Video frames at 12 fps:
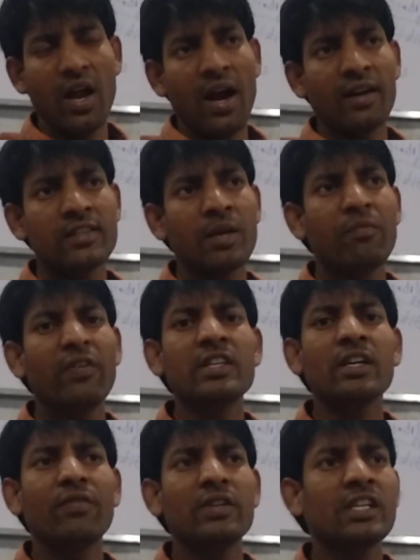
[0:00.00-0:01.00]
At the same
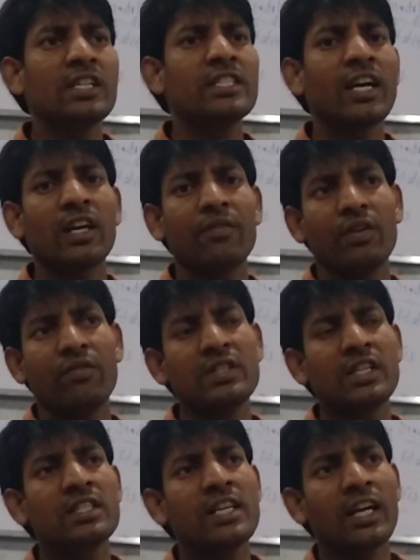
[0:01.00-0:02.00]
physical geography.
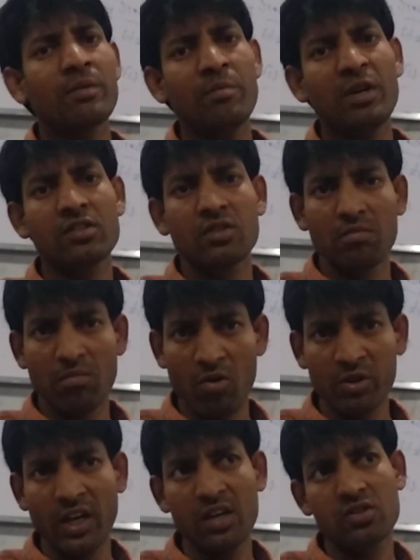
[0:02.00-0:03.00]
Physical geography means
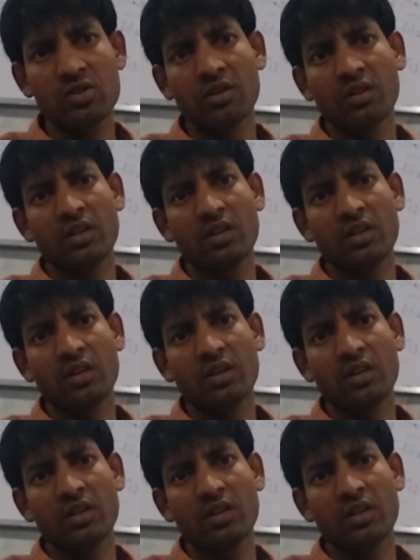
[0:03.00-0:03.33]
mountains,